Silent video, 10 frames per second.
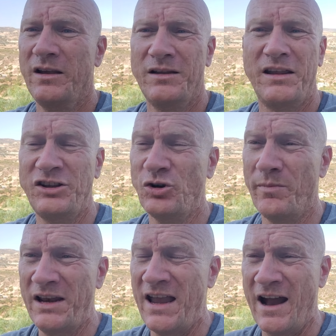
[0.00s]
Get your
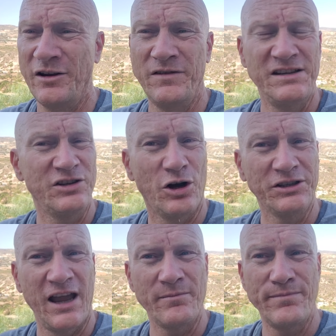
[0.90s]
money out of these
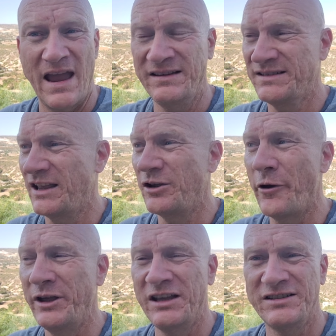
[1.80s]
goddamn banks. They're
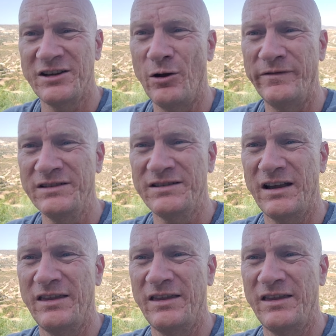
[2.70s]
going insolvent.